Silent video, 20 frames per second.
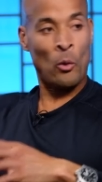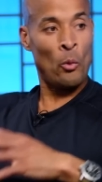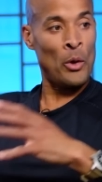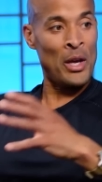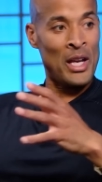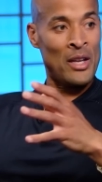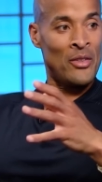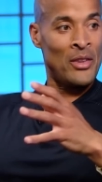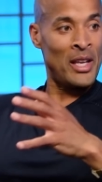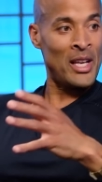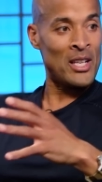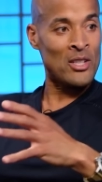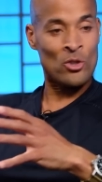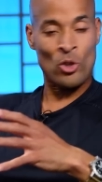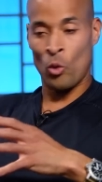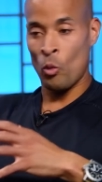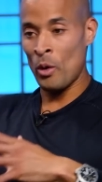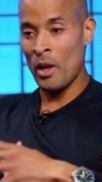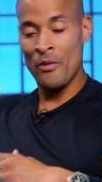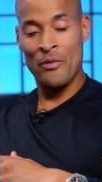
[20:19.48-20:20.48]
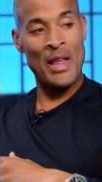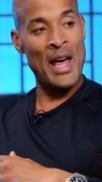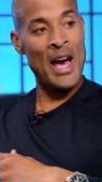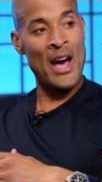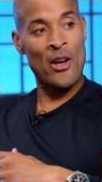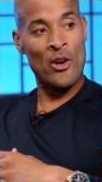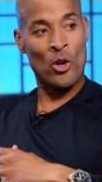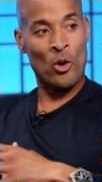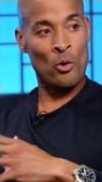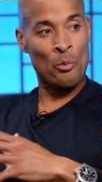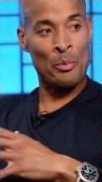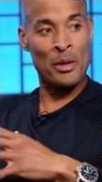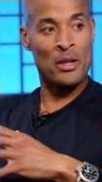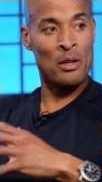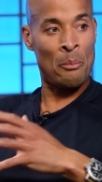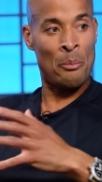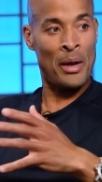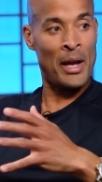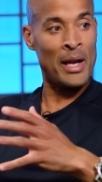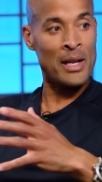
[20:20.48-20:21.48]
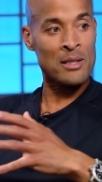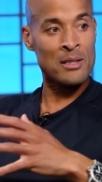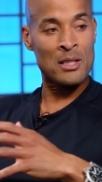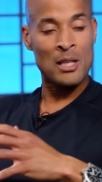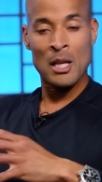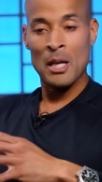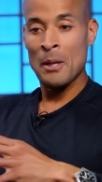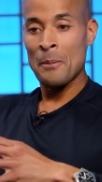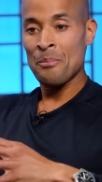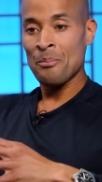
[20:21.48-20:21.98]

to win this or win that or be the best.